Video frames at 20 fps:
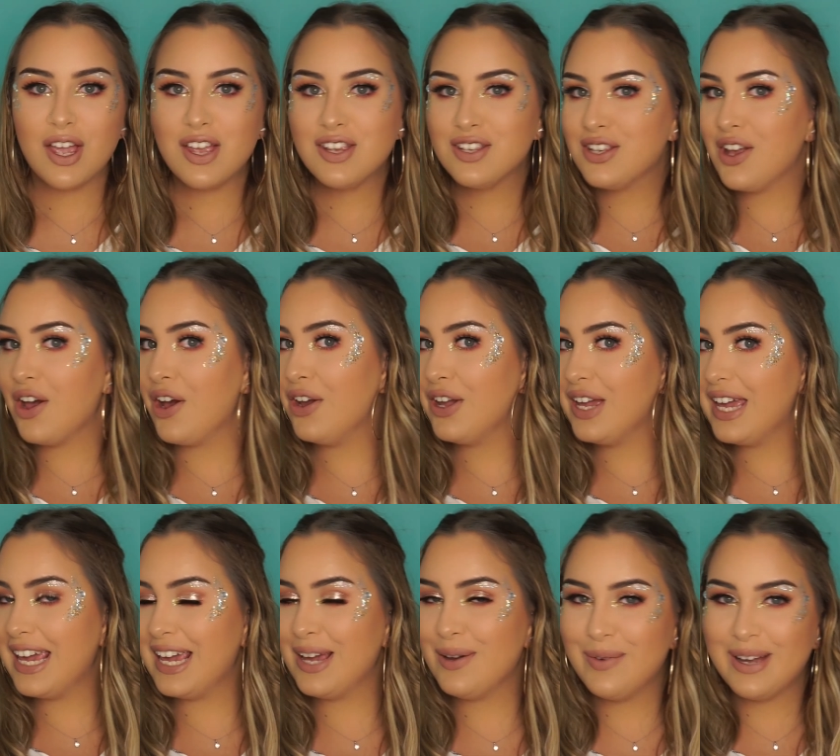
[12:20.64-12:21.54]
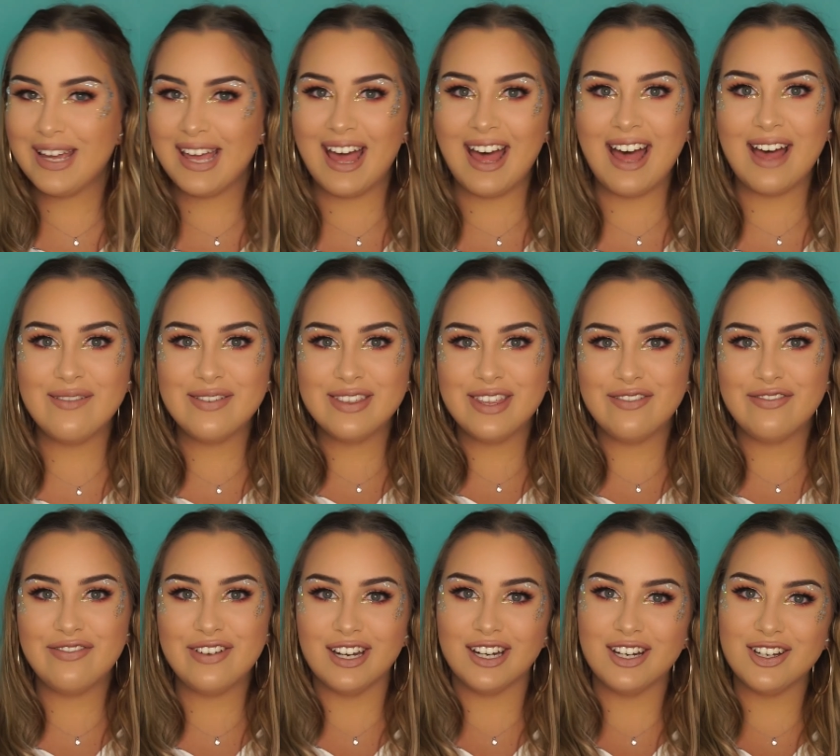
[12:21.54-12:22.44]
So here we have the
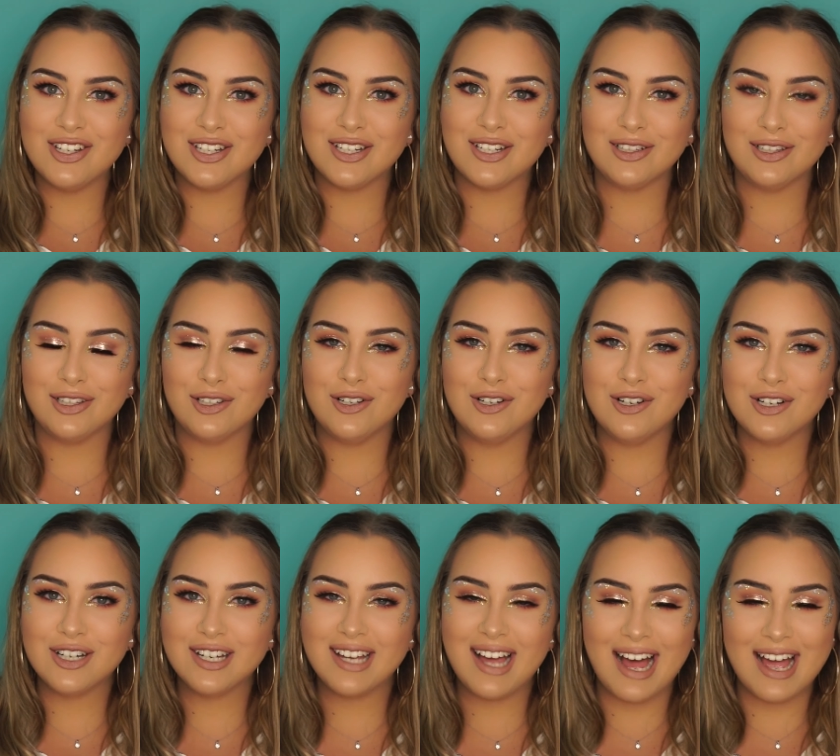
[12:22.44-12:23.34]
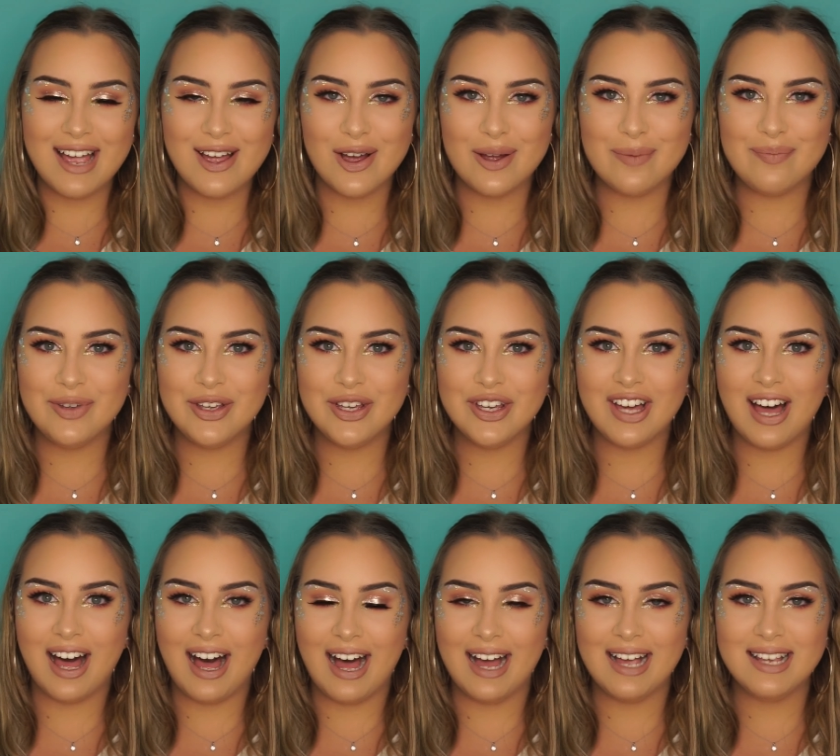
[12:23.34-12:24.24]
finished look. I hope you
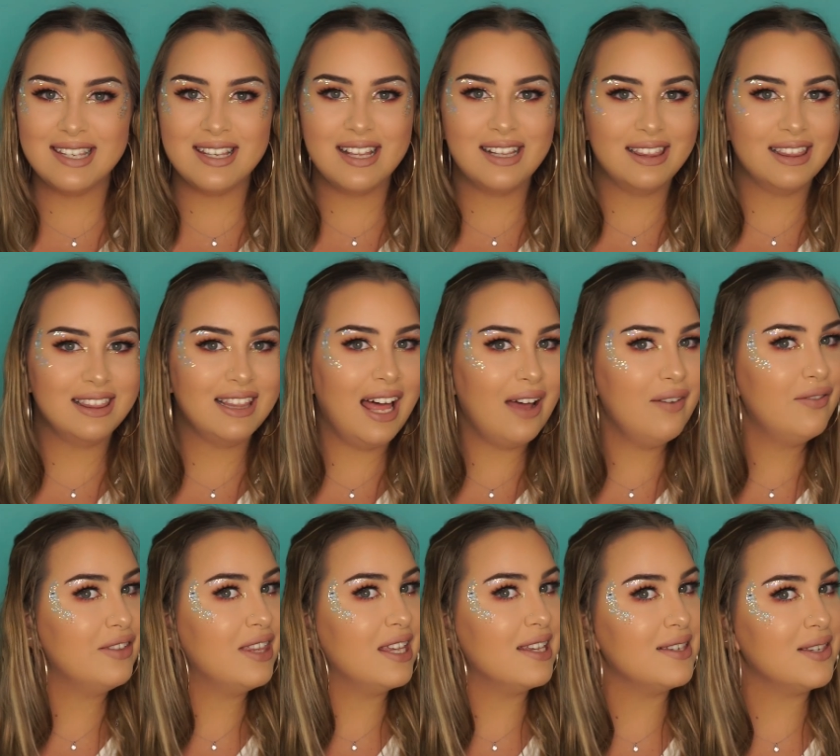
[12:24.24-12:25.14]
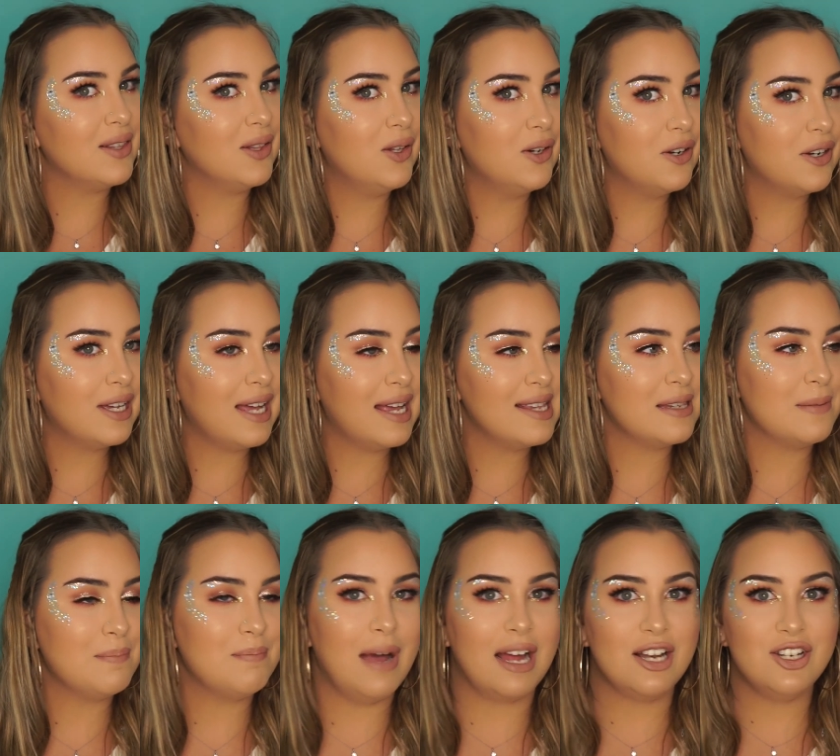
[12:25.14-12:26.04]
guys love this look
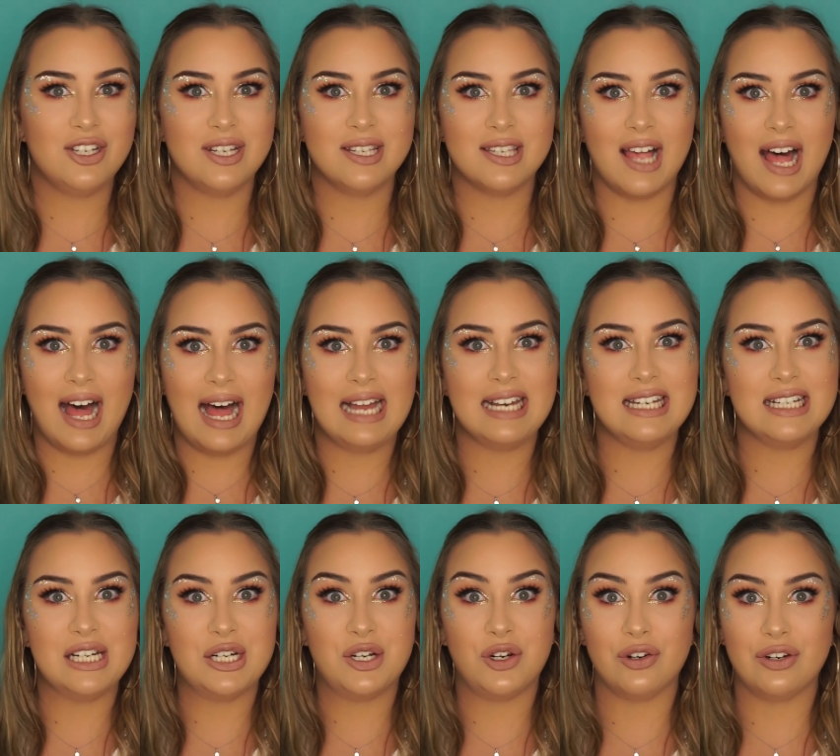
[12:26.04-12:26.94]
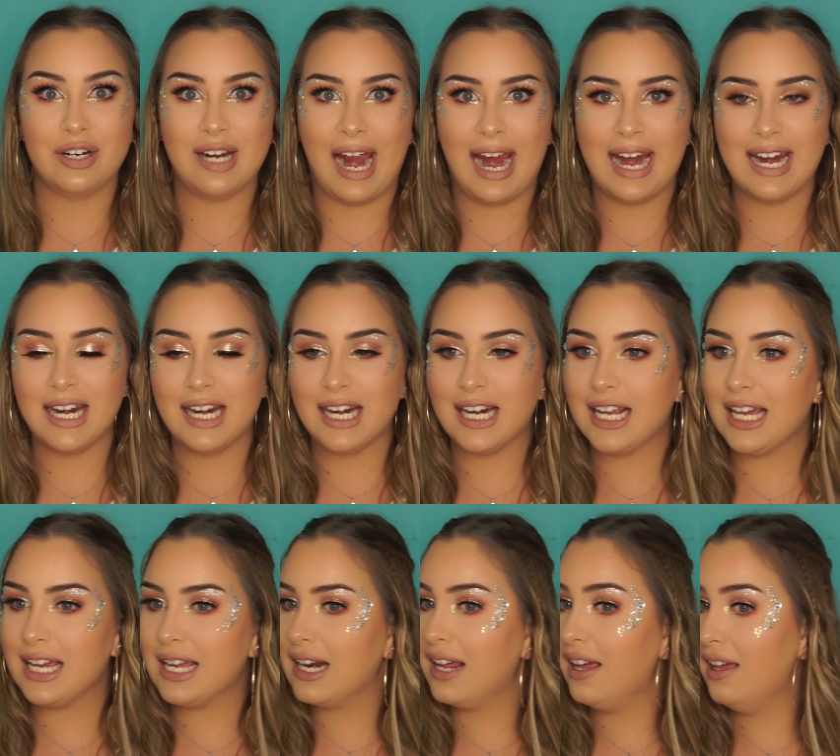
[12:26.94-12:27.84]
as much as I did creating
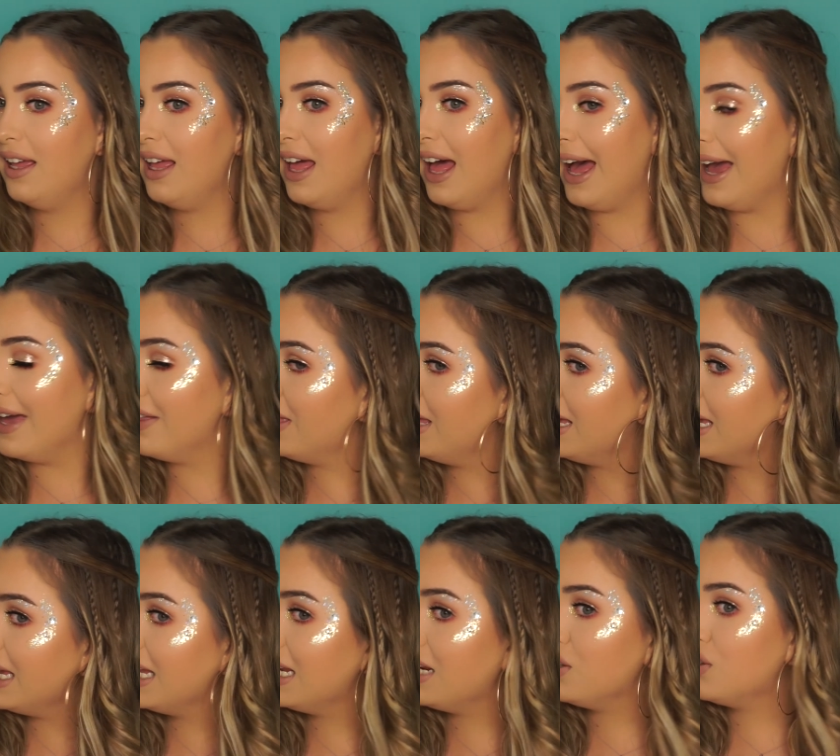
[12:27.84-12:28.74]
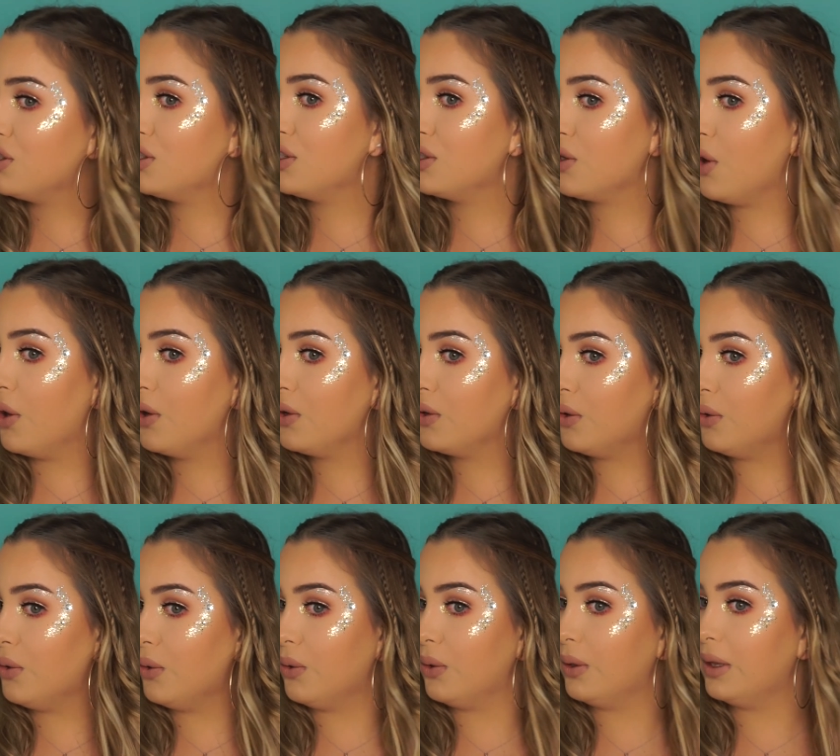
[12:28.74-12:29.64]
it. I think it is so
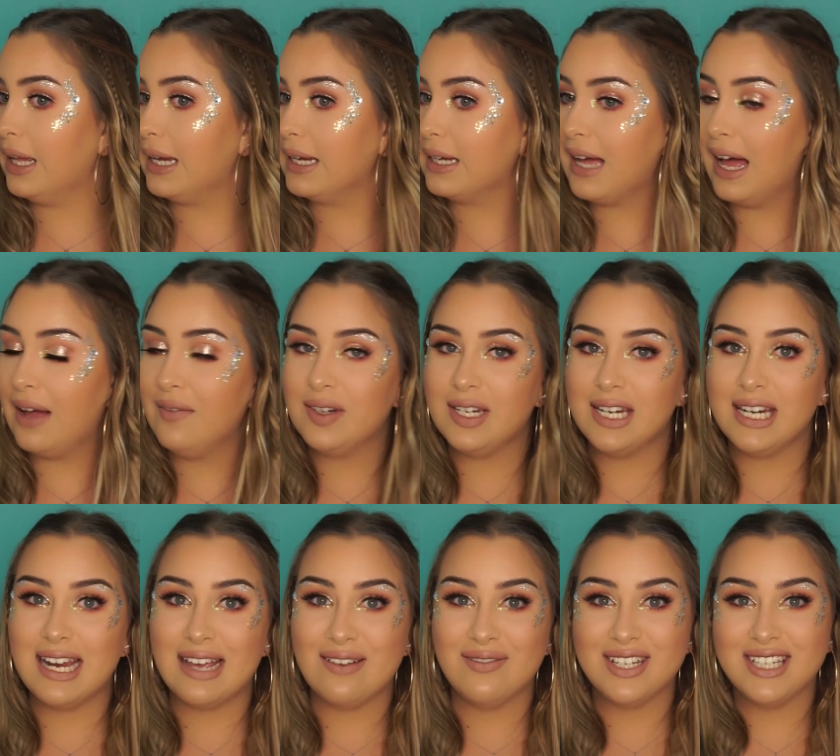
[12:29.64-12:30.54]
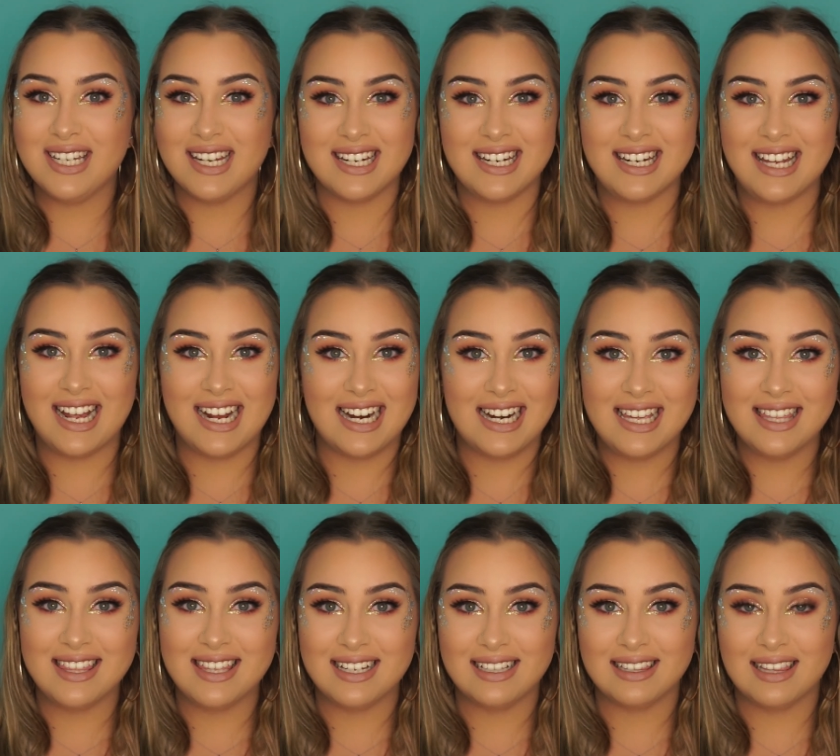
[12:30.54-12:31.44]
cool. Like, I've never done
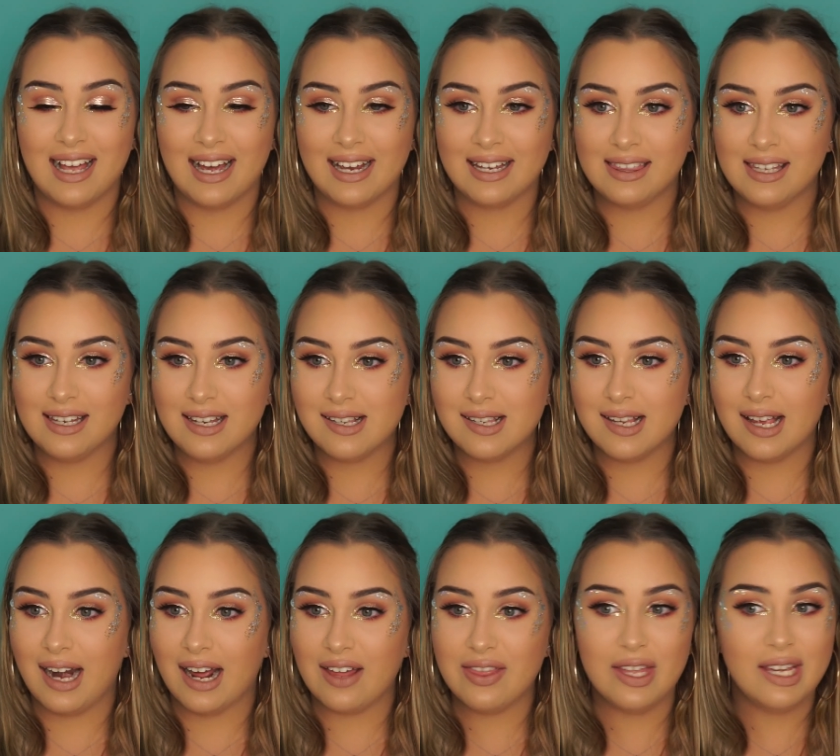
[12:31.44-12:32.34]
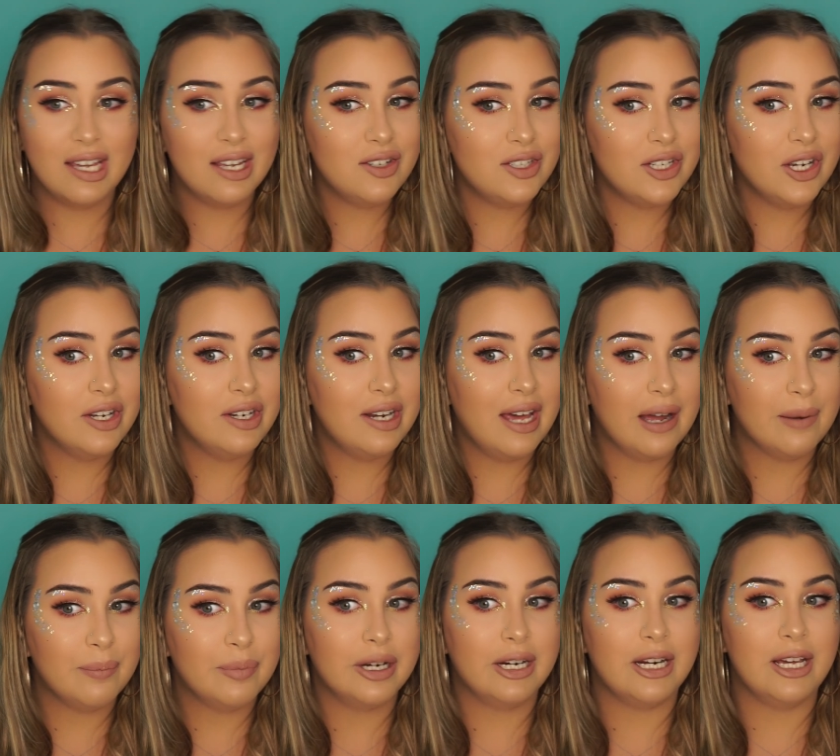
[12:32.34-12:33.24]
anything like this and I think it turned
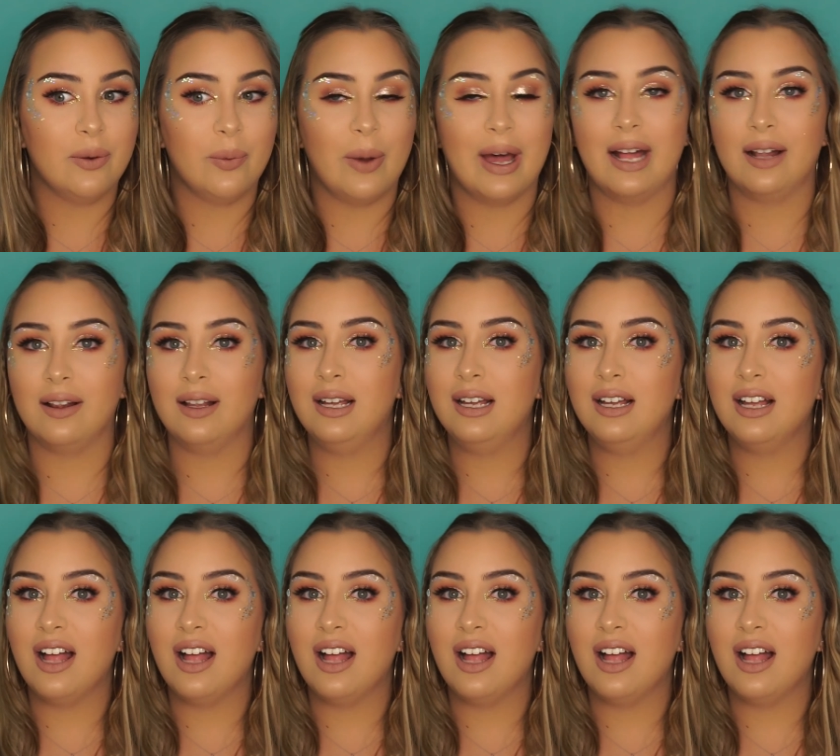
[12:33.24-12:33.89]
out pretty well.